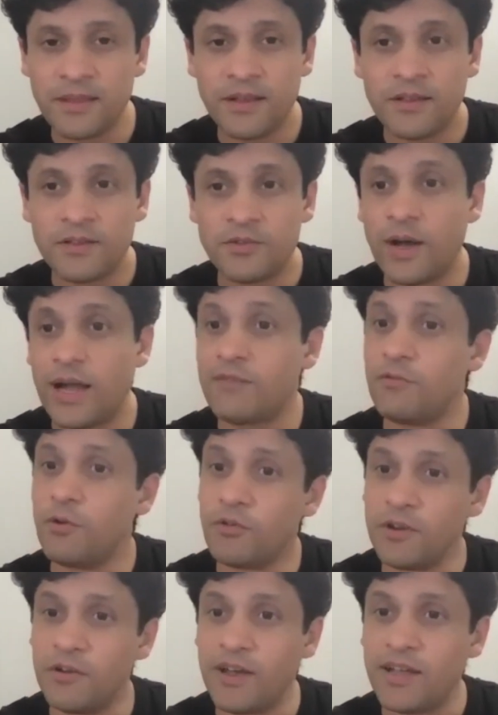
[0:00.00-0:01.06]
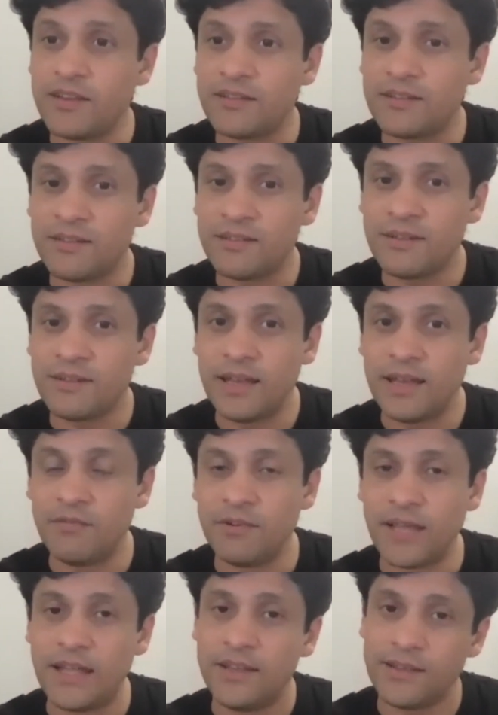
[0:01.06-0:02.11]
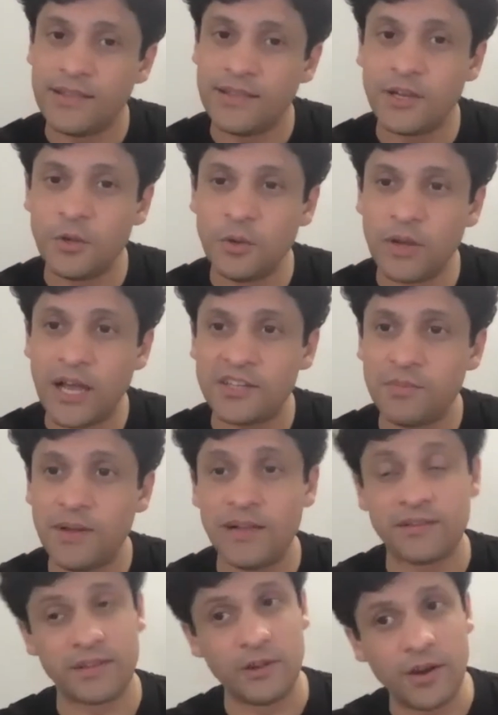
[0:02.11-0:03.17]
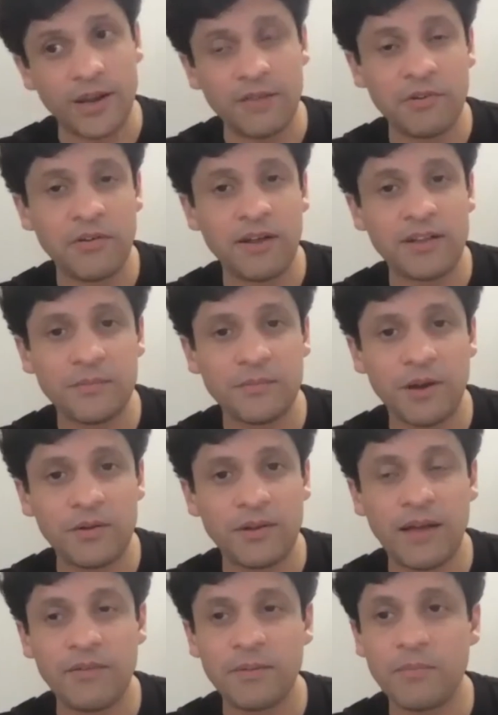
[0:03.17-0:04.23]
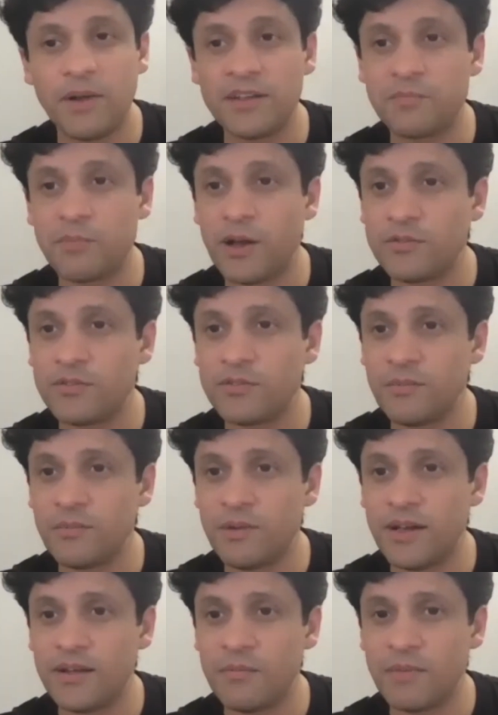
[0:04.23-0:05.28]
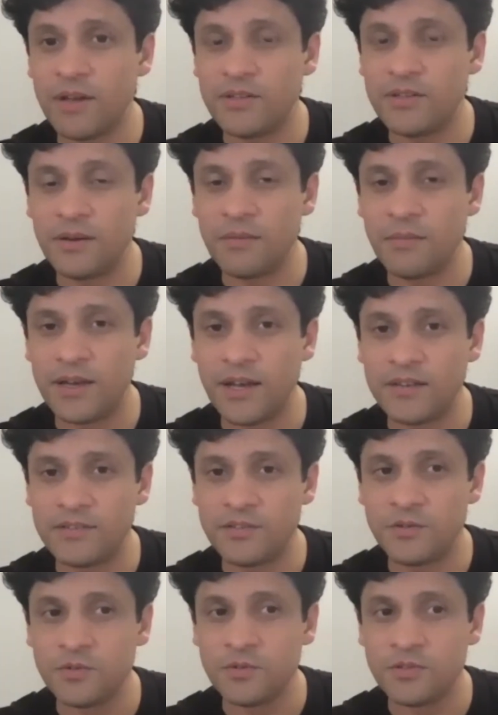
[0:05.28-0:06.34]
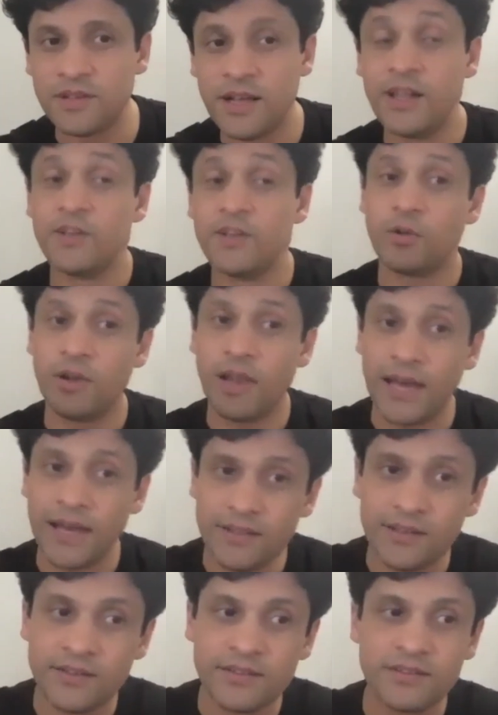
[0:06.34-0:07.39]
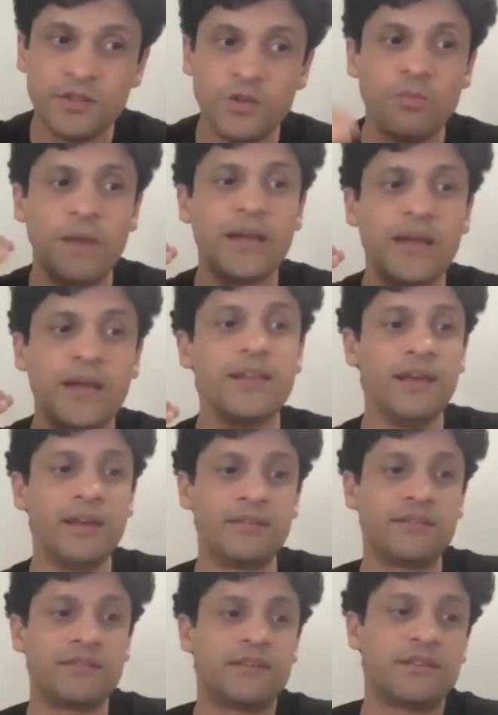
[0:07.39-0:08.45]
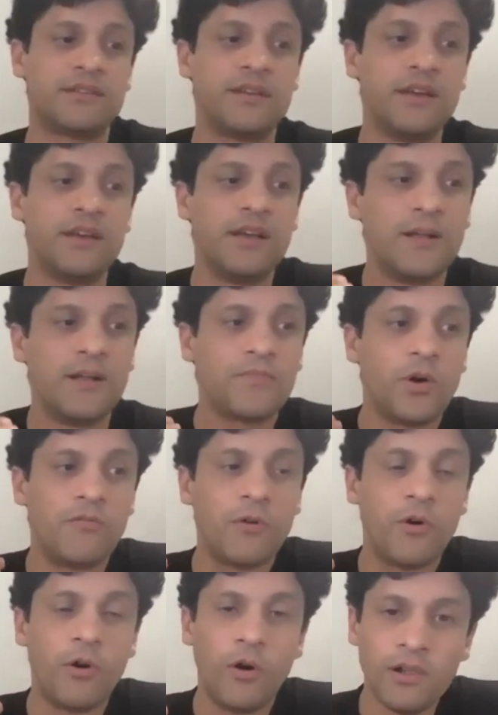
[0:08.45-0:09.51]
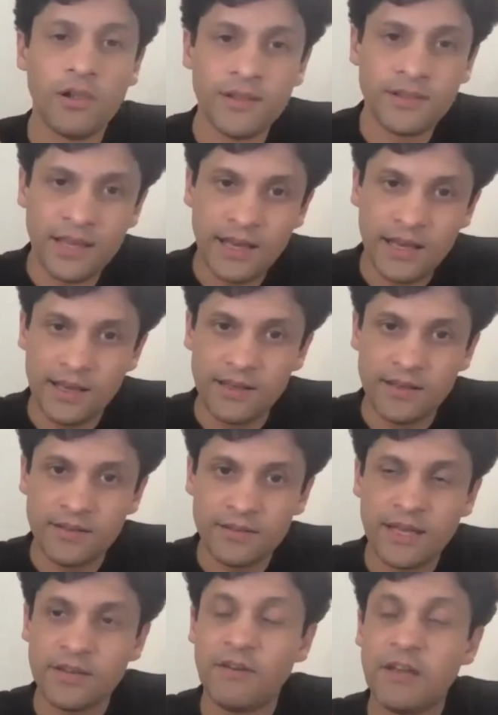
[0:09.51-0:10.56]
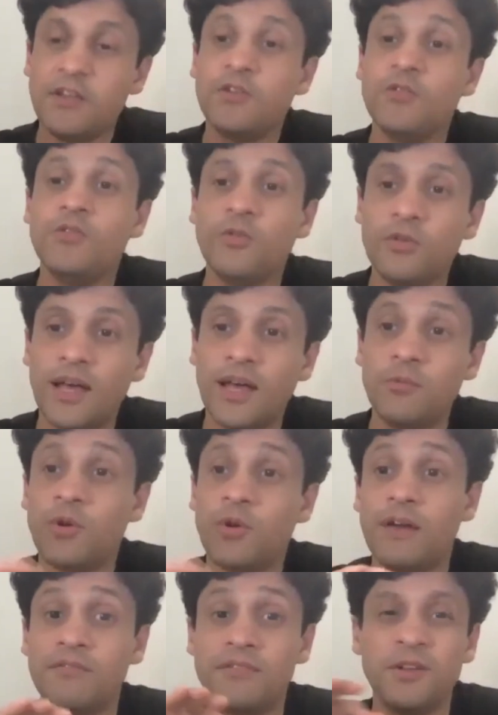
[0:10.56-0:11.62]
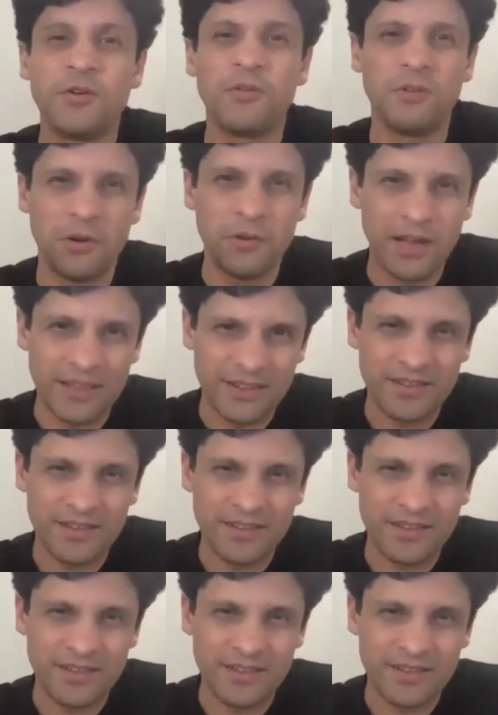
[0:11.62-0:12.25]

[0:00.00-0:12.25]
So I have no regrets. And even 10 years later, you catch me, I'll still not have regrets about having my sprouts and my nice juice. So like this, you make a list of all the things that when you do them, you have zero regrets.